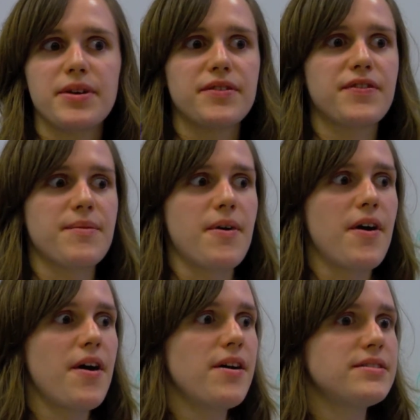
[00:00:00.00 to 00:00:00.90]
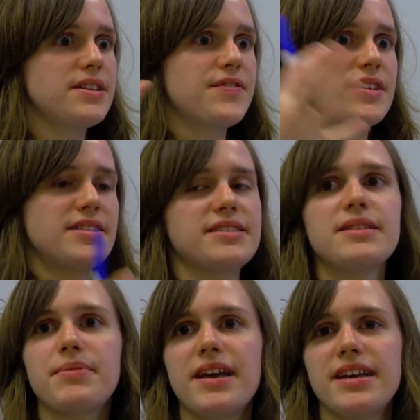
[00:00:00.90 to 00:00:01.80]
We're from all different
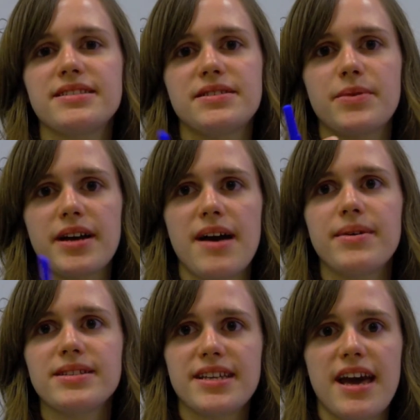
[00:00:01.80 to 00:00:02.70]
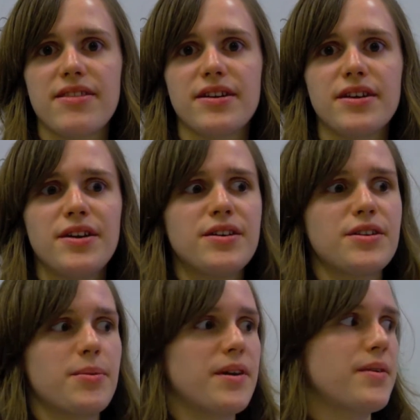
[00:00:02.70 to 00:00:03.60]
disciplines and we're coming together
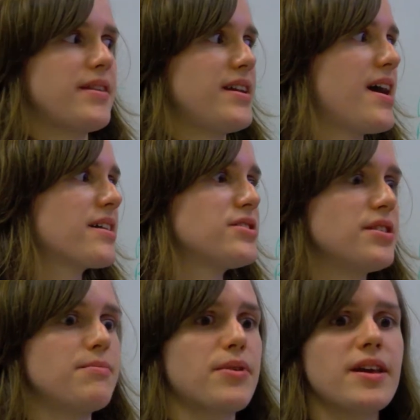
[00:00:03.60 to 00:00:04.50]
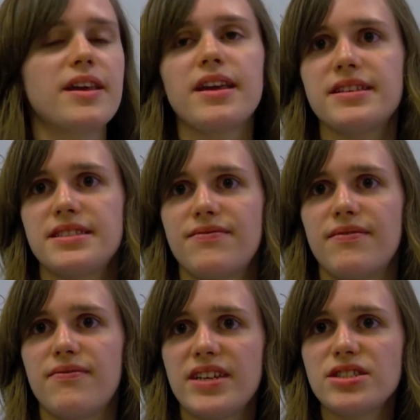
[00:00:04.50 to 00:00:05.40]
to work with a doctor and bringing his
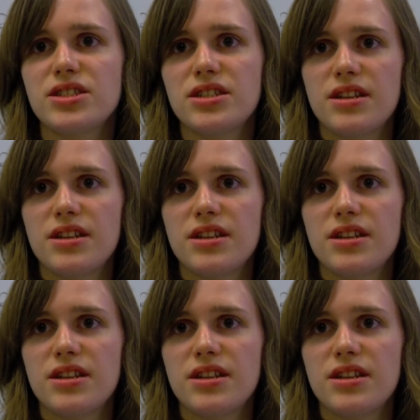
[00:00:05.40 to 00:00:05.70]
invention